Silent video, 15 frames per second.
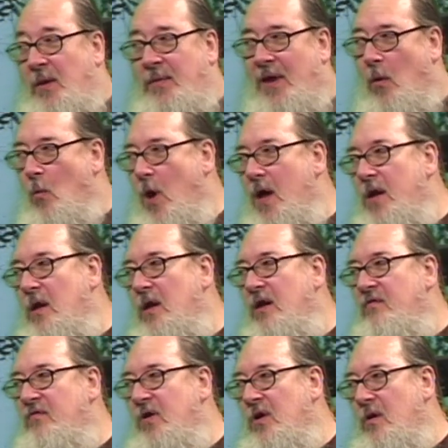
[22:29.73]
they want to
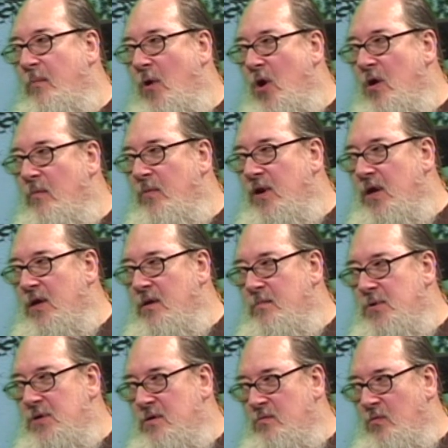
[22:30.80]
live in an apartment on them